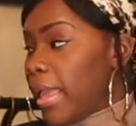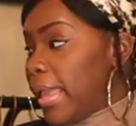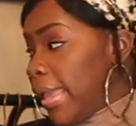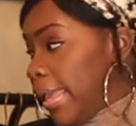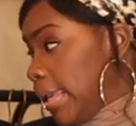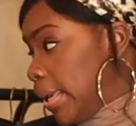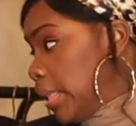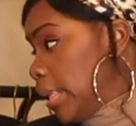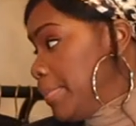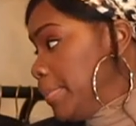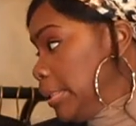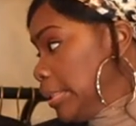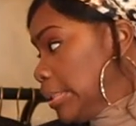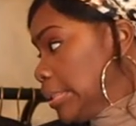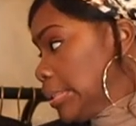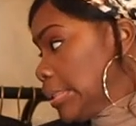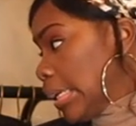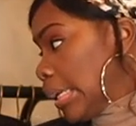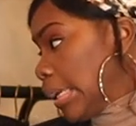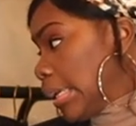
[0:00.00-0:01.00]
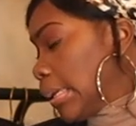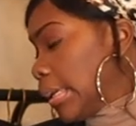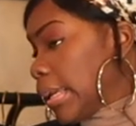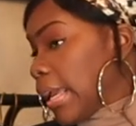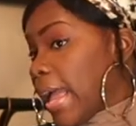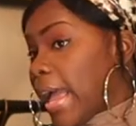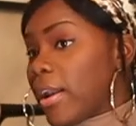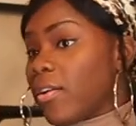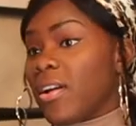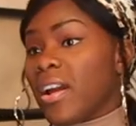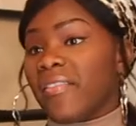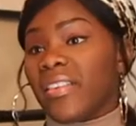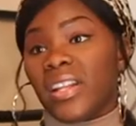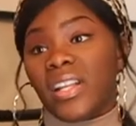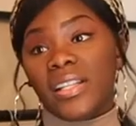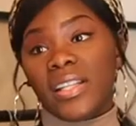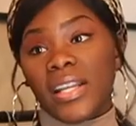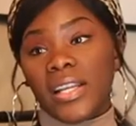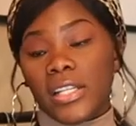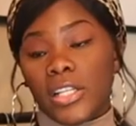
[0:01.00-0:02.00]
And let me see, I don't have
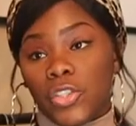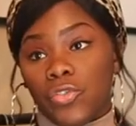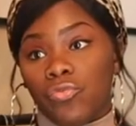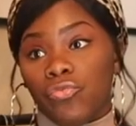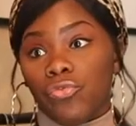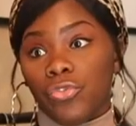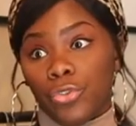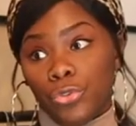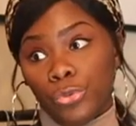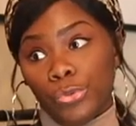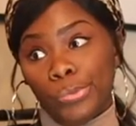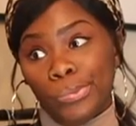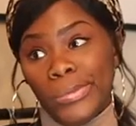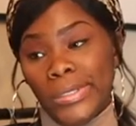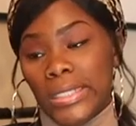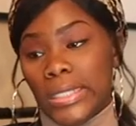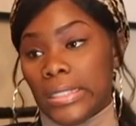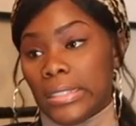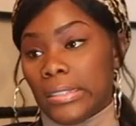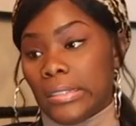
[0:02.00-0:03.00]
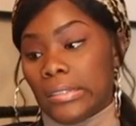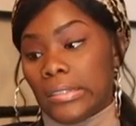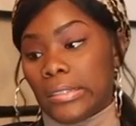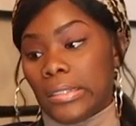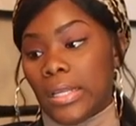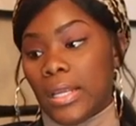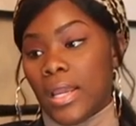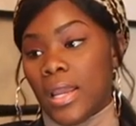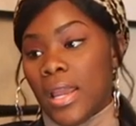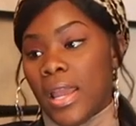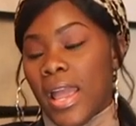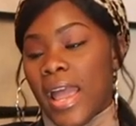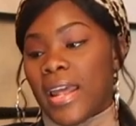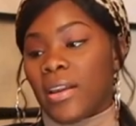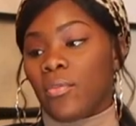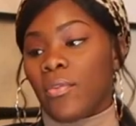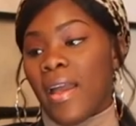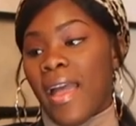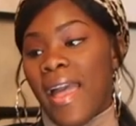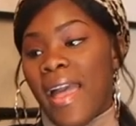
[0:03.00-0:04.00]
anything in this room because I
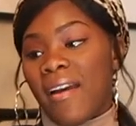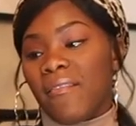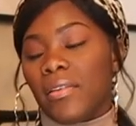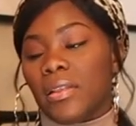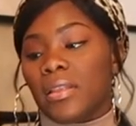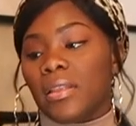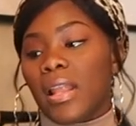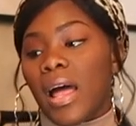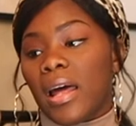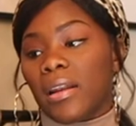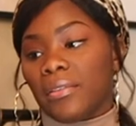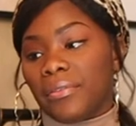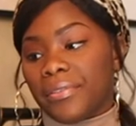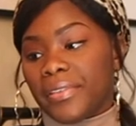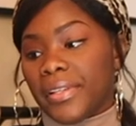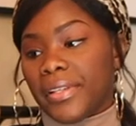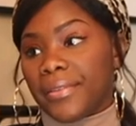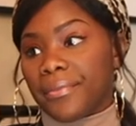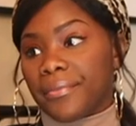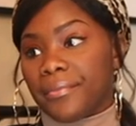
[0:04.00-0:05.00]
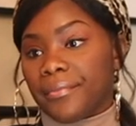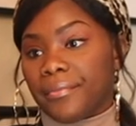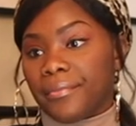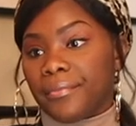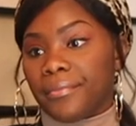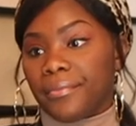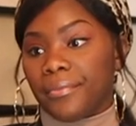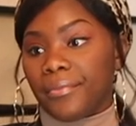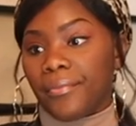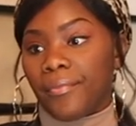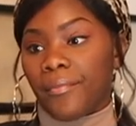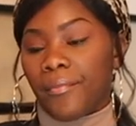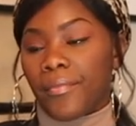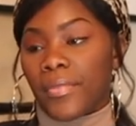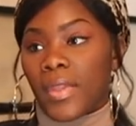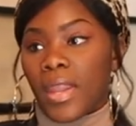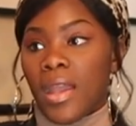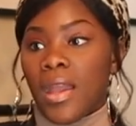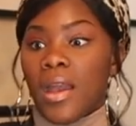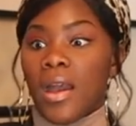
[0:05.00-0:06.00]
don't have a lot of it.
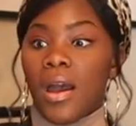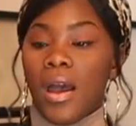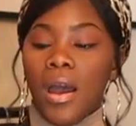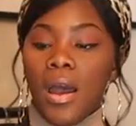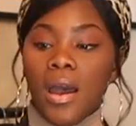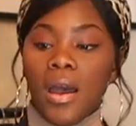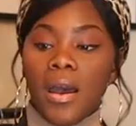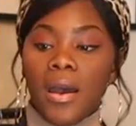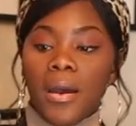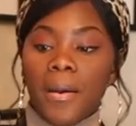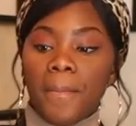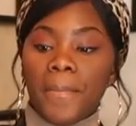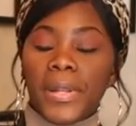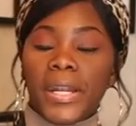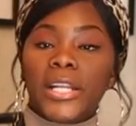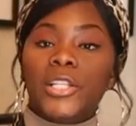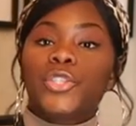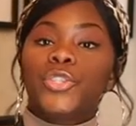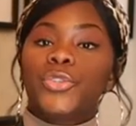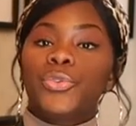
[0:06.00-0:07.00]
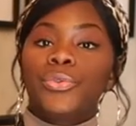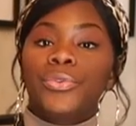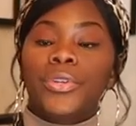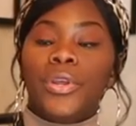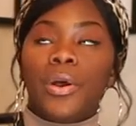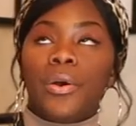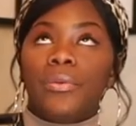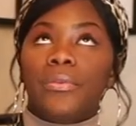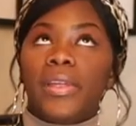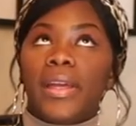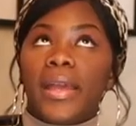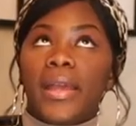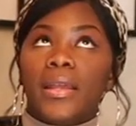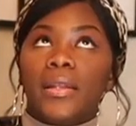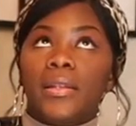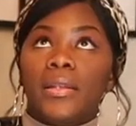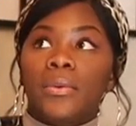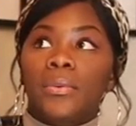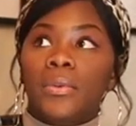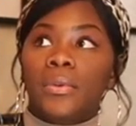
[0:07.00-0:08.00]
Um, but I do know that,
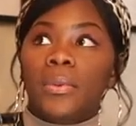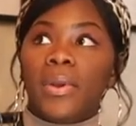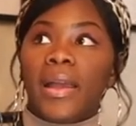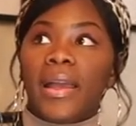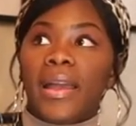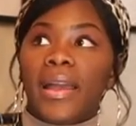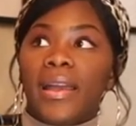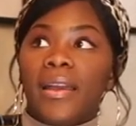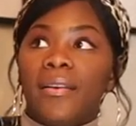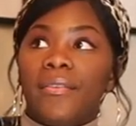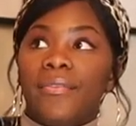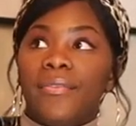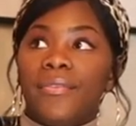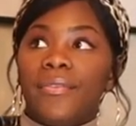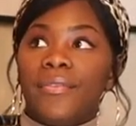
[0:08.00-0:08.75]
what do I have?